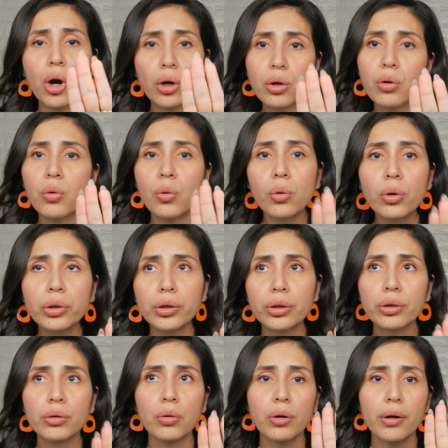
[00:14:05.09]
a
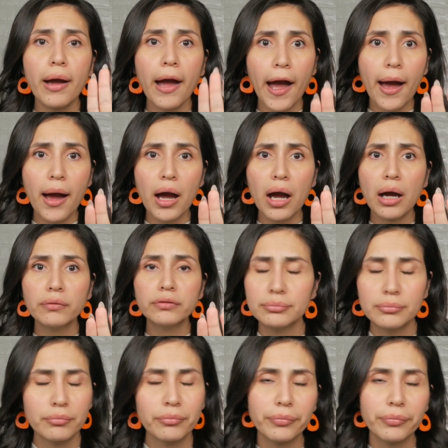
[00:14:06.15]
quarter or half,